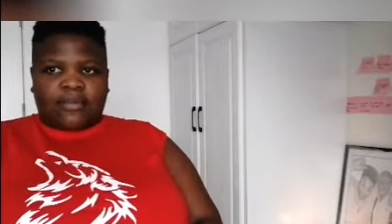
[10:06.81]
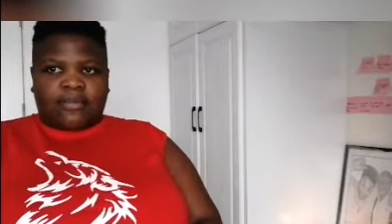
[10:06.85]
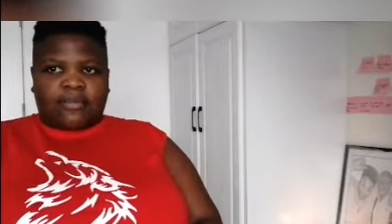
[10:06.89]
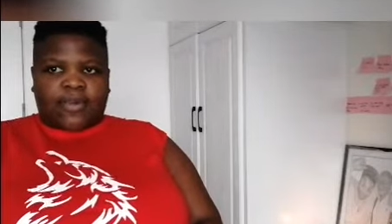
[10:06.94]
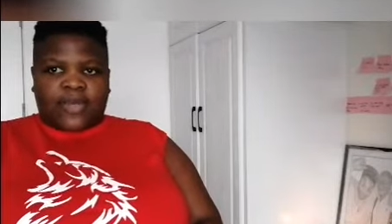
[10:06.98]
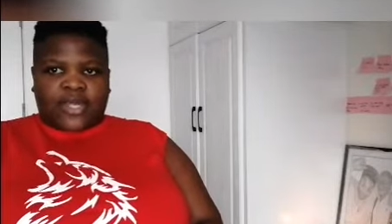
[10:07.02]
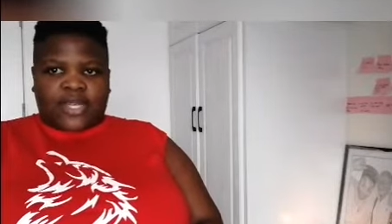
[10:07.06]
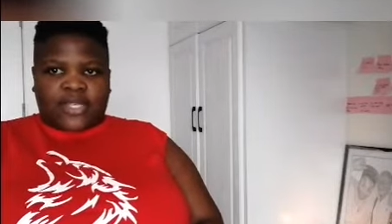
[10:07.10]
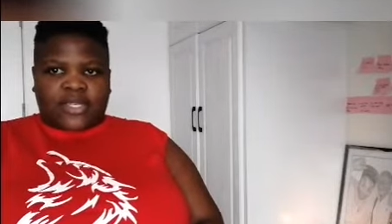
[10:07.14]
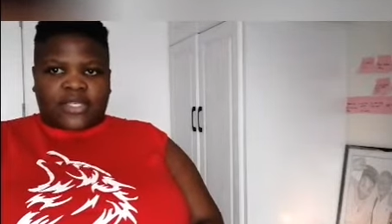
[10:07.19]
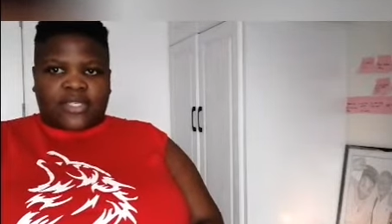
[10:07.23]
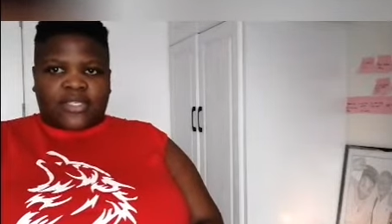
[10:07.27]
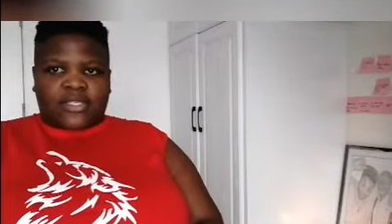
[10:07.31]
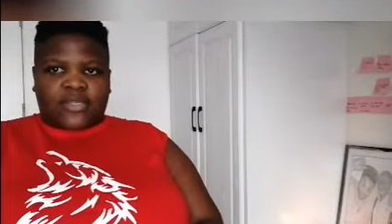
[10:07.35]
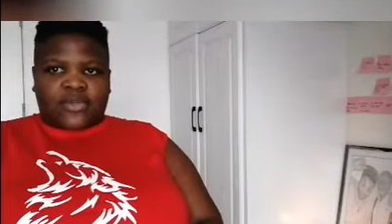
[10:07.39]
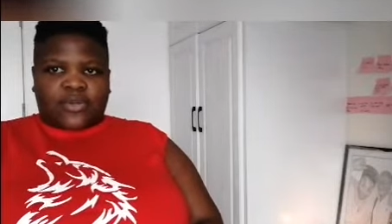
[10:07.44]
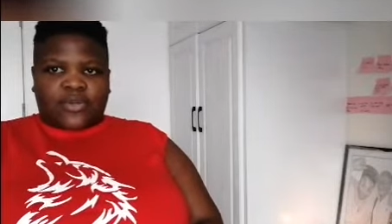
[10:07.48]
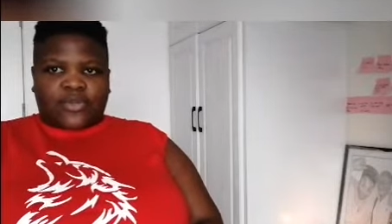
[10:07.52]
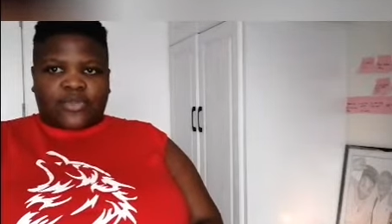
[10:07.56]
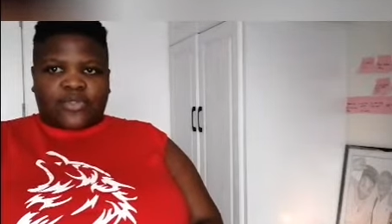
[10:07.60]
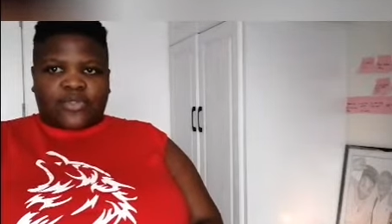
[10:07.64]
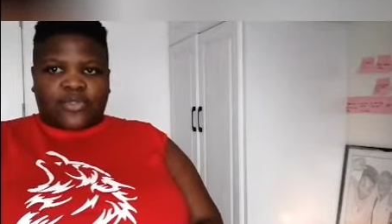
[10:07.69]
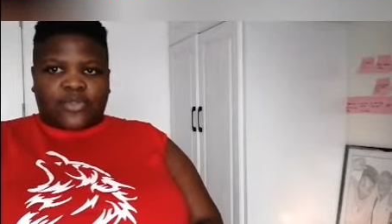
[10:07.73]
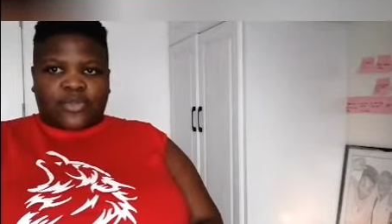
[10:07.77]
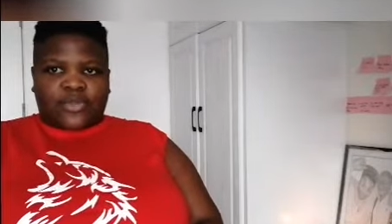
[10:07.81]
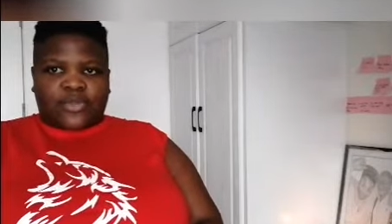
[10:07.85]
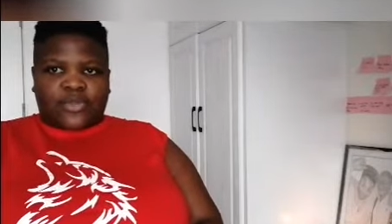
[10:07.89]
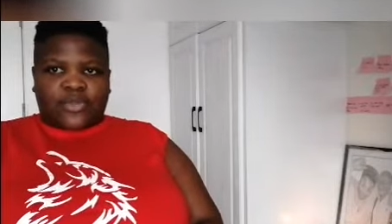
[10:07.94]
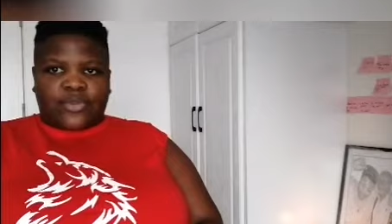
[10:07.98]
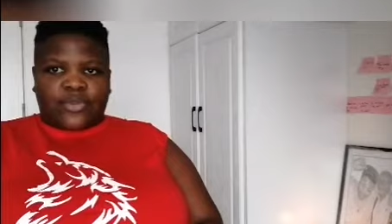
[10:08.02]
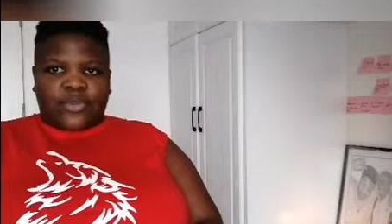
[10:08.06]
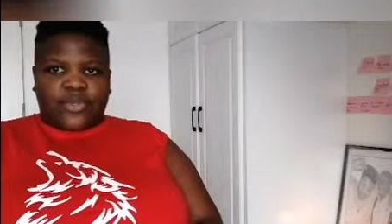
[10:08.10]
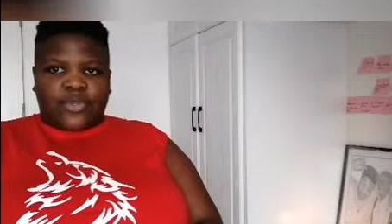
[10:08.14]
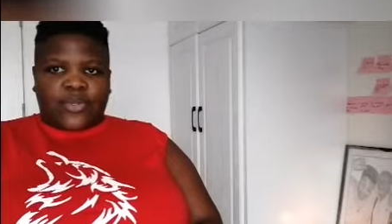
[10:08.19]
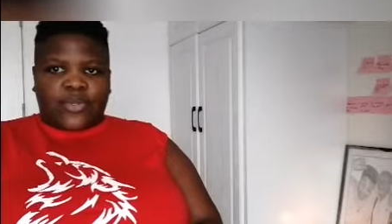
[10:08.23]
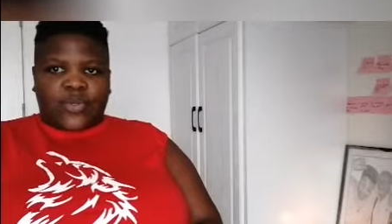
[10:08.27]
but
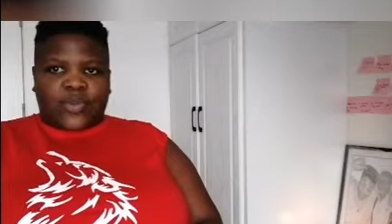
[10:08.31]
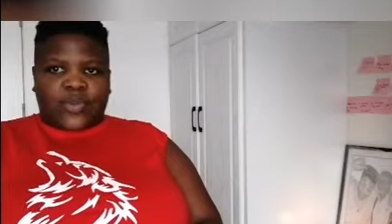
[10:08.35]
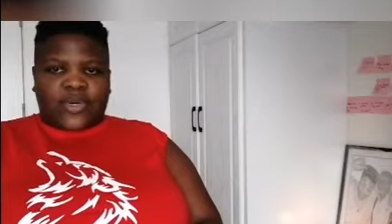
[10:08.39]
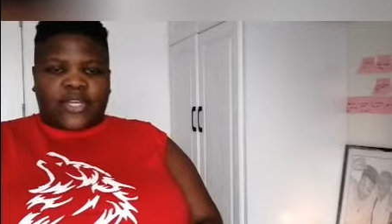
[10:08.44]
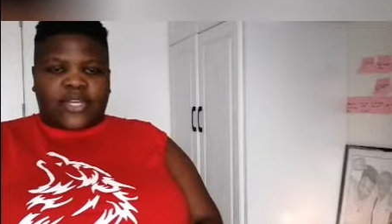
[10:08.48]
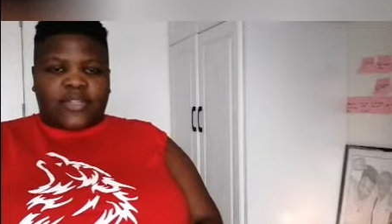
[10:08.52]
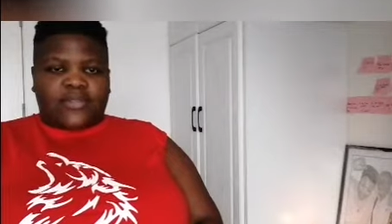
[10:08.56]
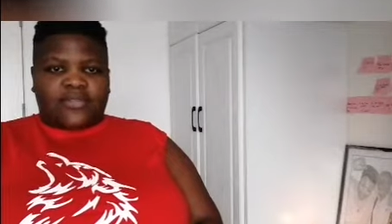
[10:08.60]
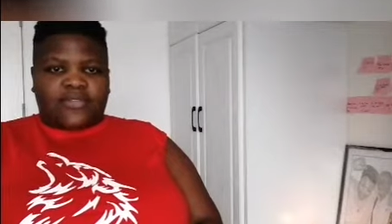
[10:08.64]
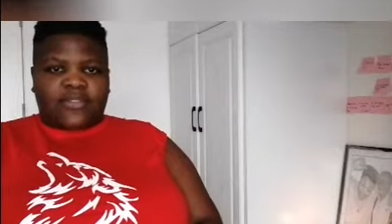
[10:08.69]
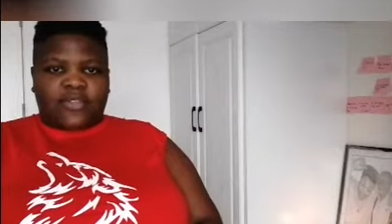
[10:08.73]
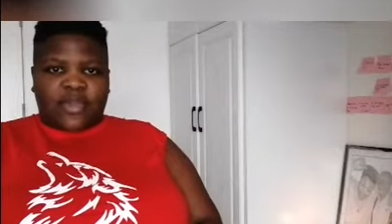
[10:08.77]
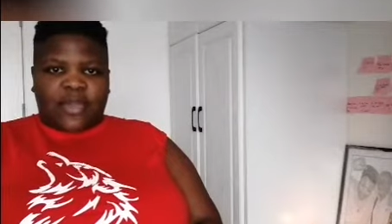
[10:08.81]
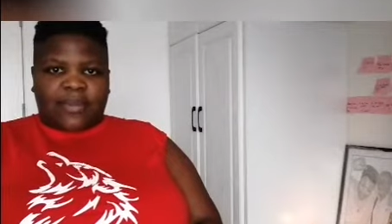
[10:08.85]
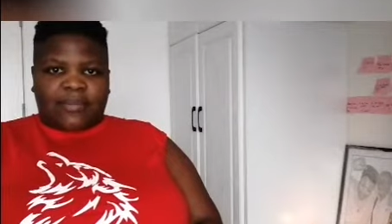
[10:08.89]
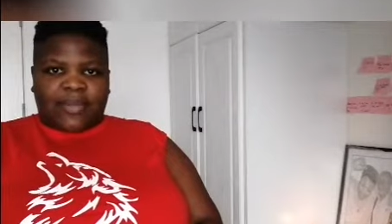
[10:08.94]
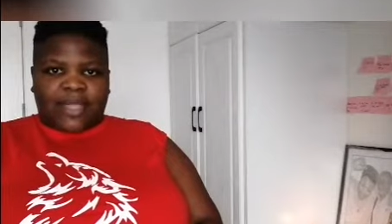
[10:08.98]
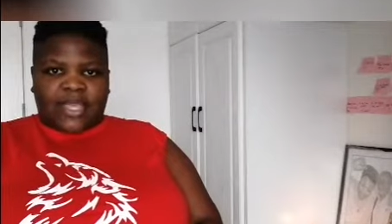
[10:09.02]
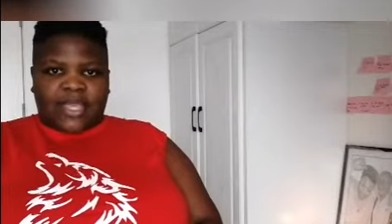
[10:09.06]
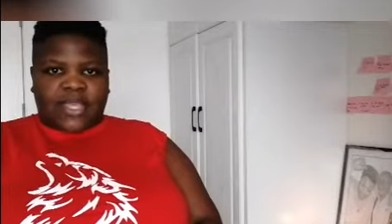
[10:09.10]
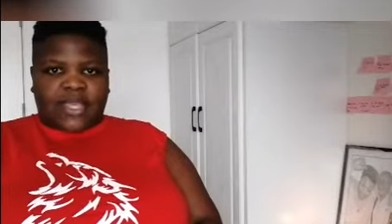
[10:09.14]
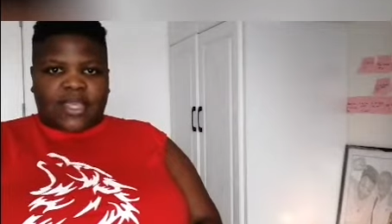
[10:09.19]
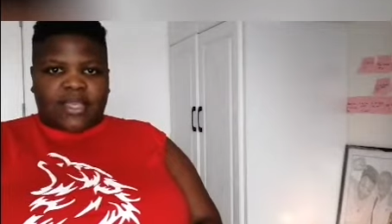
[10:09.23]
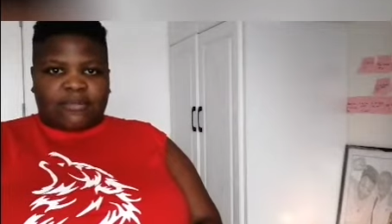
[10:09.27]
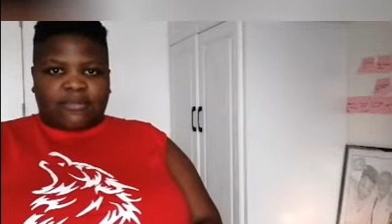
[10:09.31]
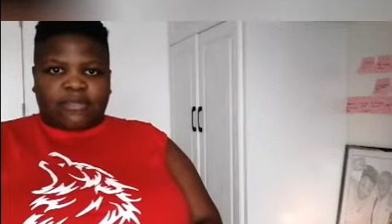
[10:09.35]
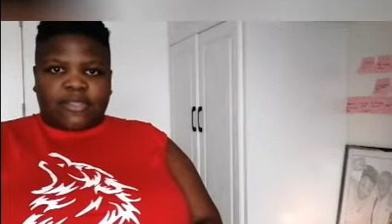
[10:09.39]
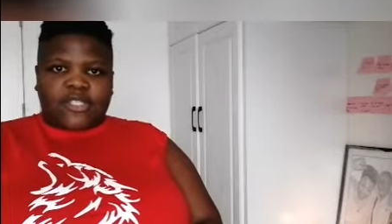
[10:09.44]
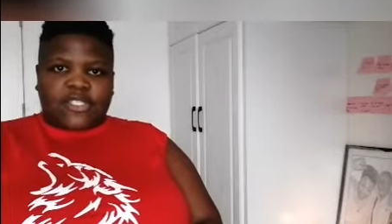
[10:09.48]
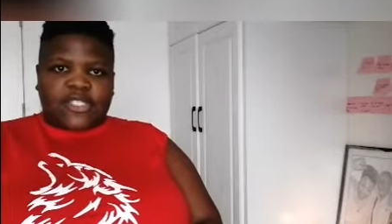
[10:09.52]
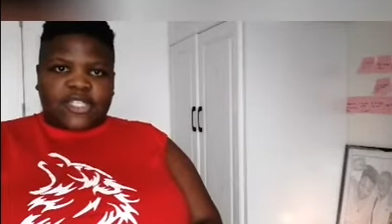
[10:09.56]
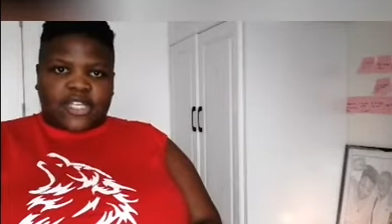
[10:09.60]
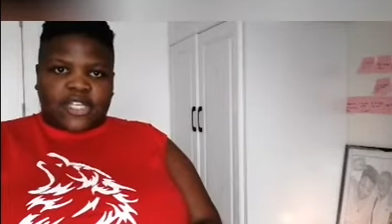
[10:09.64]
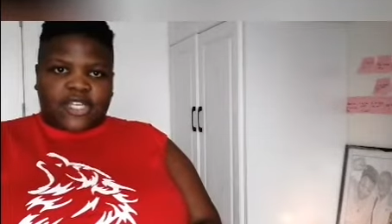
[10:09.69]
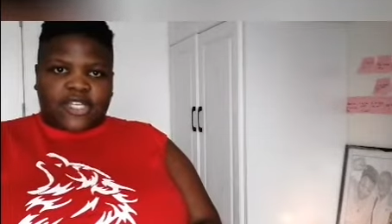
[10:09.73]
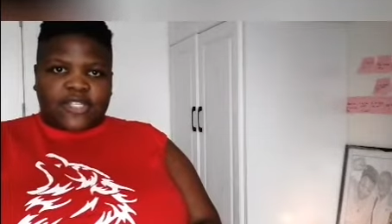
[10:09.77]
also what if you are making a
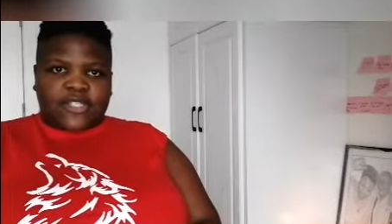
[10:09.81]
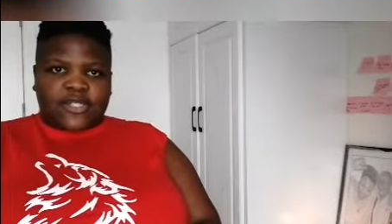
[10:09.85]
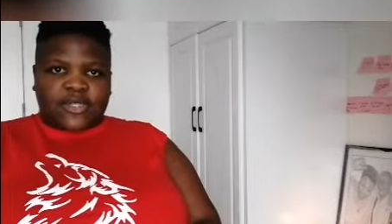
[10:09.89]
mistake?